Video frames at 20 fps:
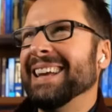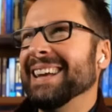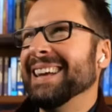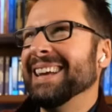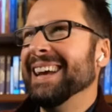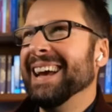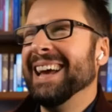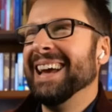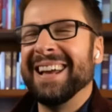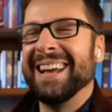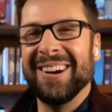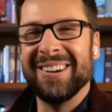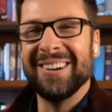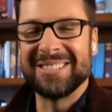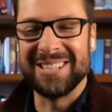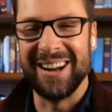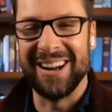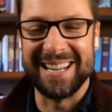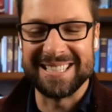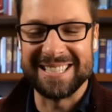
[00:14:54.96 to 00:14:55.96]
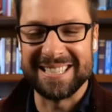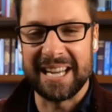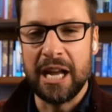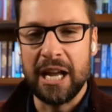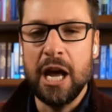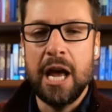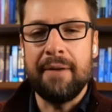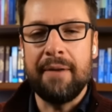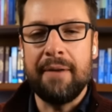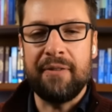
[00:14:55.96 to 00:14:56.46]
He goes on, he's like,
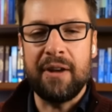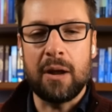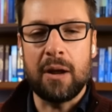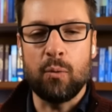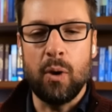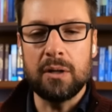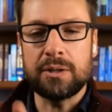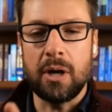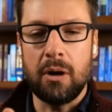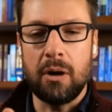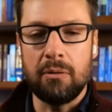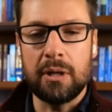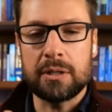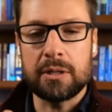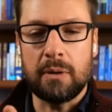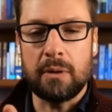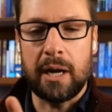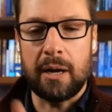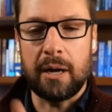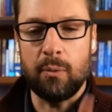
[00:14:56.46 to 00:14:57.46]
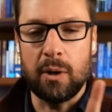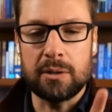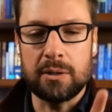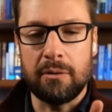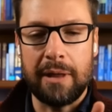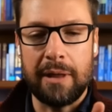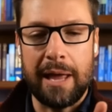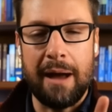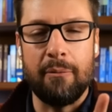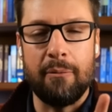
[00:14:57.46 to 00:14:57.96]
if he had one toe this way and one toe
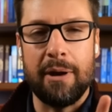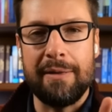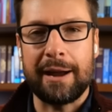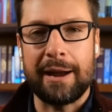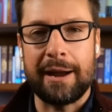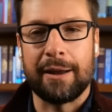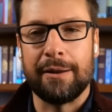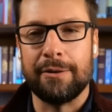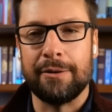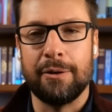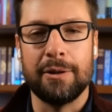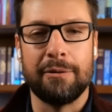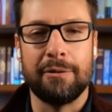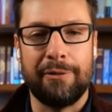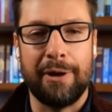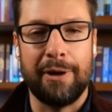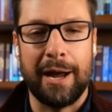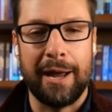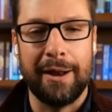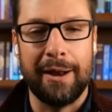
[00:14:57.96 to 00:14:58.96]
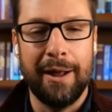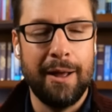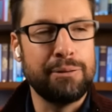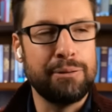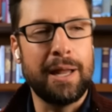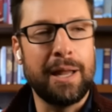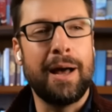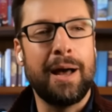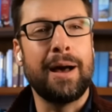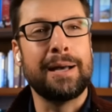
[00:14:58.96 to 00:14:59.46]
that way, that can nullify it.
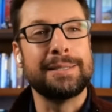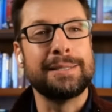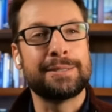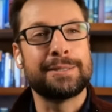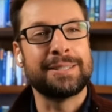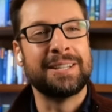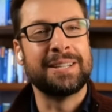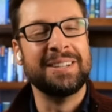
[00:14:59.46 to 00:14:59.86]
Plus,